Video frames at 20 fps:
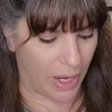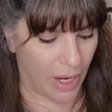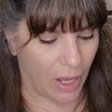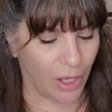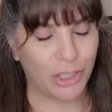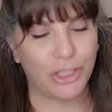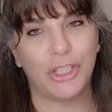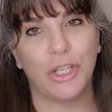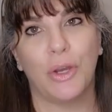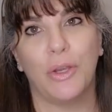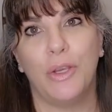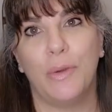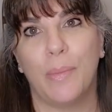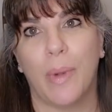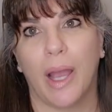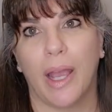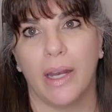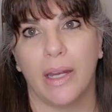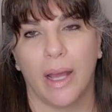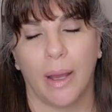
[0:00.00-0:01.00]
I'll show you
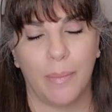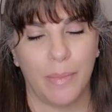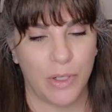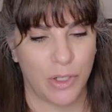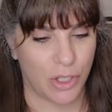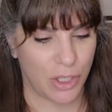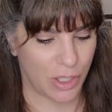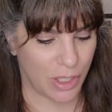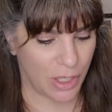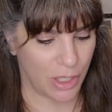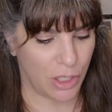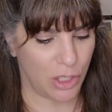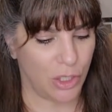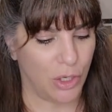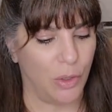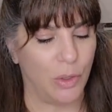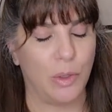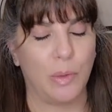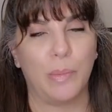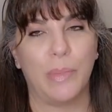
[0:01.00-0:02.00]
mine. I'm just going to show
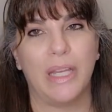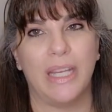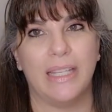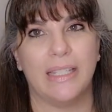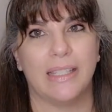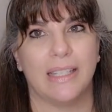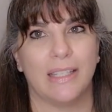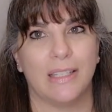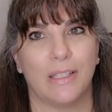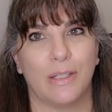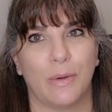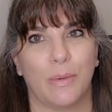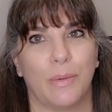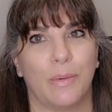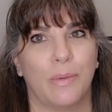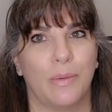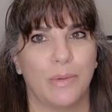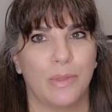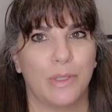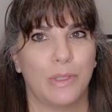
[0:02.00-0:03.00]
you in pieces
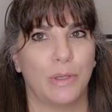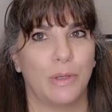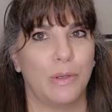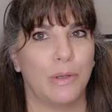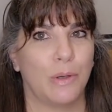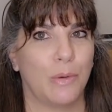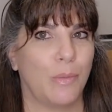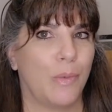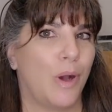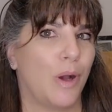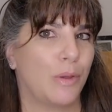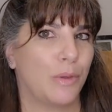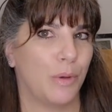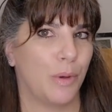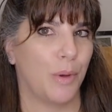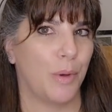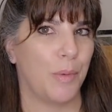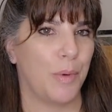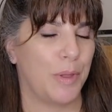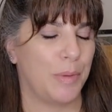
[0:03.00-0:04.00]
so you can walk through
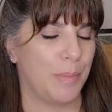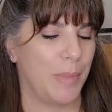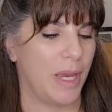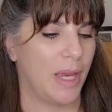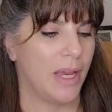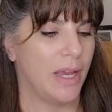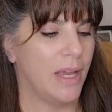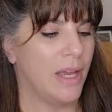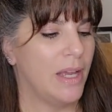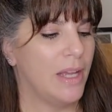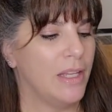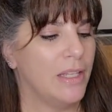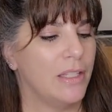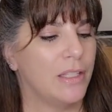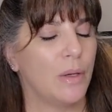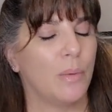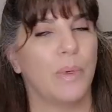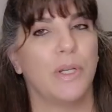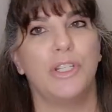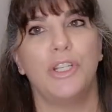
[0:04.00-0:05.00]
it with me.
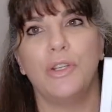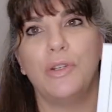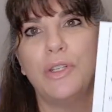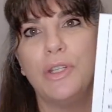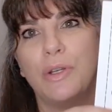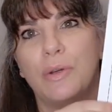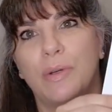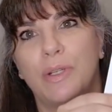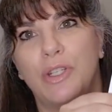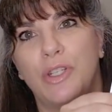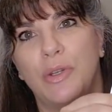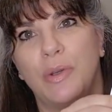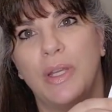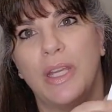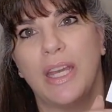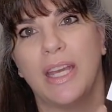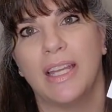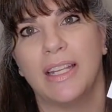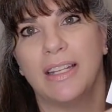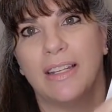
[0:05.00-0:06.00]
So what you do is you
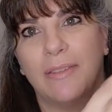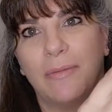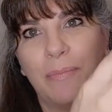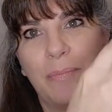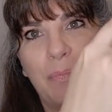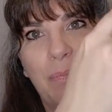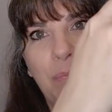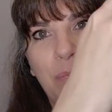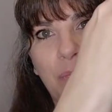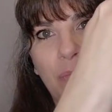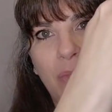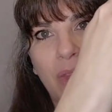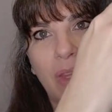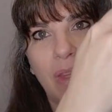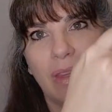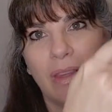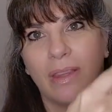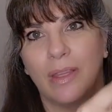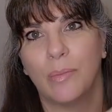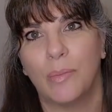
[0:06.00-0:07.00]
get
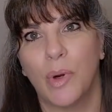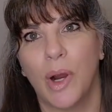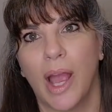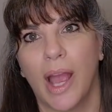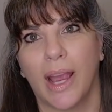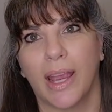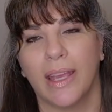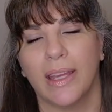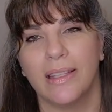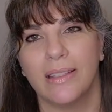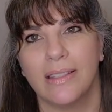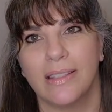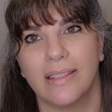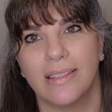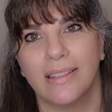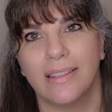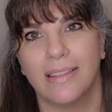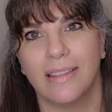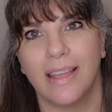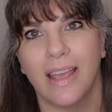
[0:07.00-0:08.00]
the brackets.
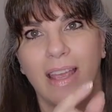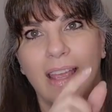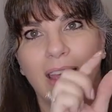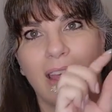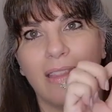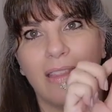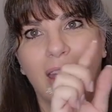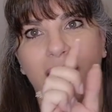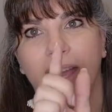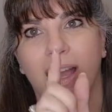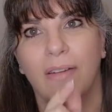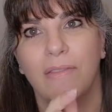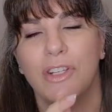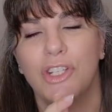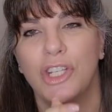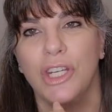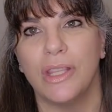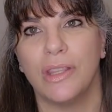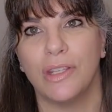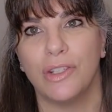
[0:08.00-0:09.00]
They have a
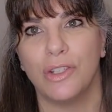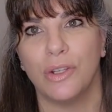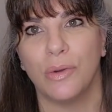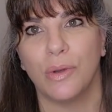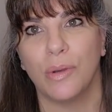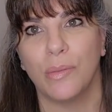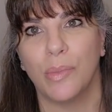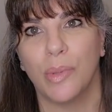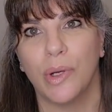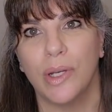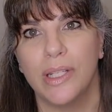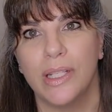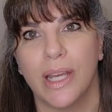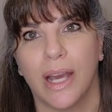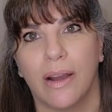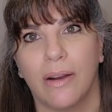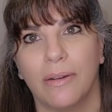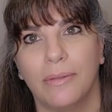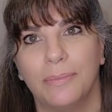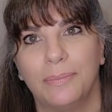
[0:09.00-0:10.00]
sheet that you can print
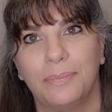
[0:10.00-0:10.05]
out,